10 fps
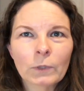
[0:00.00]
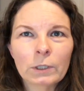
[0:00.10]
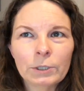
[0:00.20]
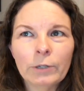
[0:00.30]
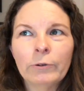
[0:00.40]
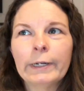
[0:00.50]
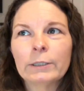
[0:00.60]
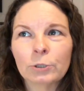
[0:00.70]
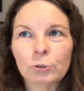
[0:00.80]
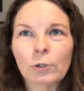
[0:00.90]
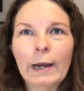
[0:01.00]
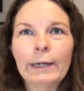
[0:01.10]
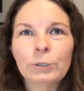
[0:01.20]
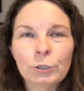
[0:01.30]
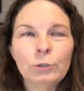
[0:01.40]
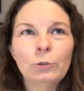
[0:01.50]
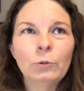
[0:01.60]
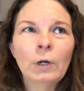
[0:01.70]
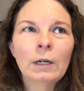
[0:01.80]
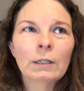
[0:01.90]
continuing to try
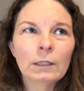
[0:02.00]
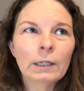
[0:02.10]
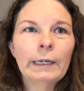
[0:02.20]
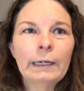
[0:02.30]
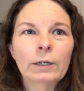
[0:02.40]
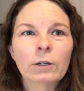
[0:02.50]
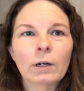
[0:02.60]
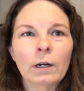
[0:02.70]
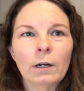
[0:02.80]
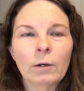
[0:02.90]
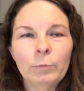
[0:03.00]
to link uh,